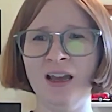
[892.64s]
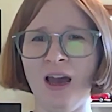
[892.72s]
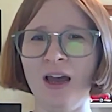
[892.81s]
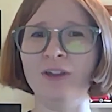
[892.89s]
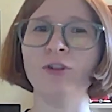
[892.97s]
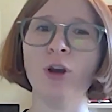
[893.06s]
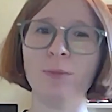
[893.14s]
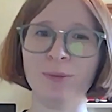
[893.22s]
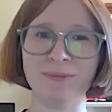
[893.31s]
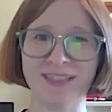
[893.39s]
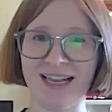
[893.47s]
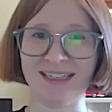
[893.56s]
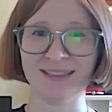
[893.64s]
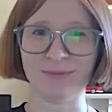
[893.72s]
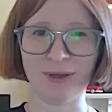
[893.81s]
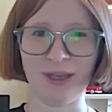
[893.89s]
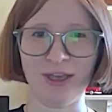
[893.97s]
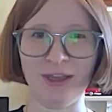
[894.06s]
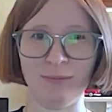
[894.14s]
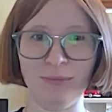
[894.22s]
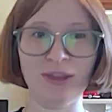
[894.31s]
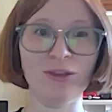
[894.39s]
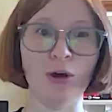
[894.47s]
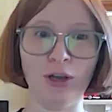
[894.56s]
I grew up obsessed with
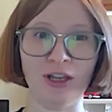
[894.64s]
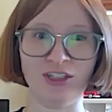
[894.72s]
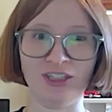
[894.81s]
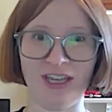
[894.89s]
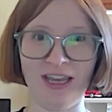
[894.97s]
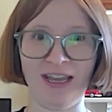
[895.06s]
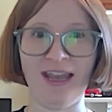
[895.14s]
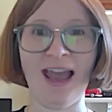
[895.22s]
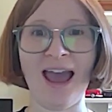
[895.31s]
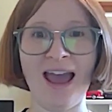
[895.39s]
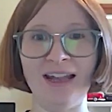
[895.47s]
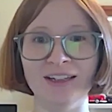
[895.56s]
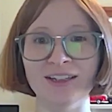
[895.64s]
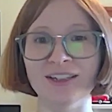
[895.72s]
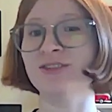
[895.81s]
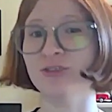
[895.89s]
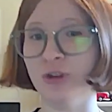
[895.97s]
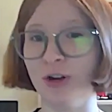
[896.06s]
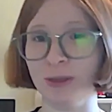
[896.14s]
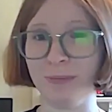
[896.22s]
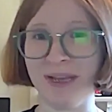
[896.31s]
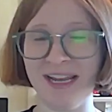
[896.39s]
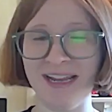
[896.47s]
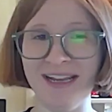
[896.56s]
mythology and
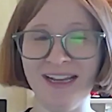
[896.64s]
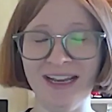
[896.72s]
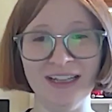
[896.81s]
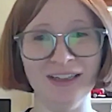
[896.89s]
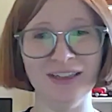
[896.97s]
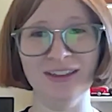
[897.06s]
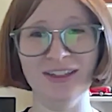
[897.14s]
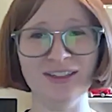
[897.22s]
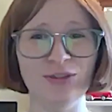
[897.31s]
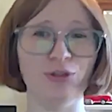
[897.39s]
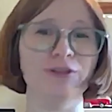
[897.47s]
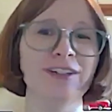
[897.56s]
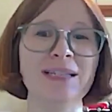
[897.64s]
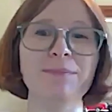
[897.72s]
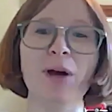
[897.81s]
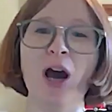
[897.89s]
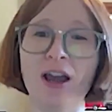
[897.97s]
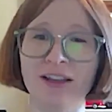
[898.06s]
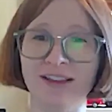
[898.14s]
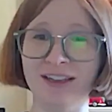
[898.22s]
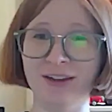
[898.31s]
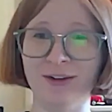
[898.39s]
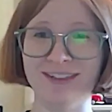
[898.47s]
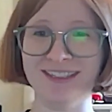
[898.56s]
astronomy and the stories behind the
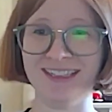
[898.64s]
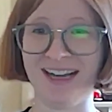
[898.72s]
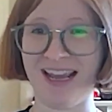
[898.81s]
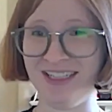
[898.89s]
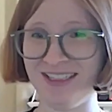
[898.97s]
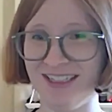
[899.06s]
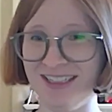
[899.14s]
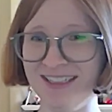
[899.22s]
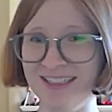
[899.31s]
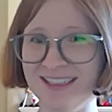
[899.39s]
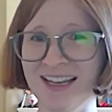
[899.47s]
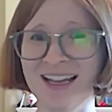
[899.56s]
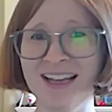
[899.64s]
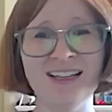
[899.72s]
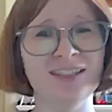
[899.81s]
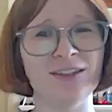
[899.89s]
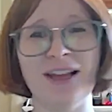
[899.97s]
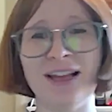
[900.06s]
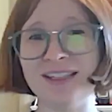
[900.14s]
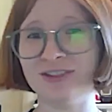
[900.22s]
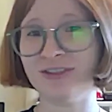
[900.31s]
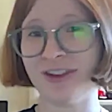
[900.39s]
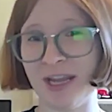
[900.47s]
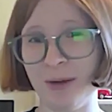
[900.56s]
constellations. So that's
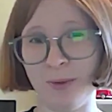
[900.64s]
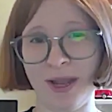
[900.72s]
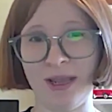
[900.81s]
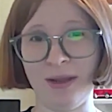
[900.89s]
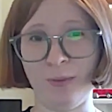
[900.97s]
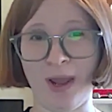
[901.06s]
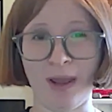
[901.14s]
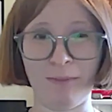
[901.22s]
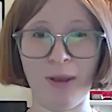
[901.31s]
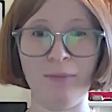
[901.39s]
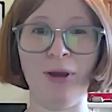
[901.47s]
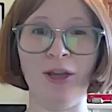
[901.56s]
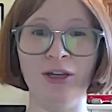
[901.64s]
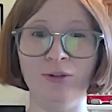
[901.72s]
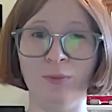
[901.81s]
straight away where my mind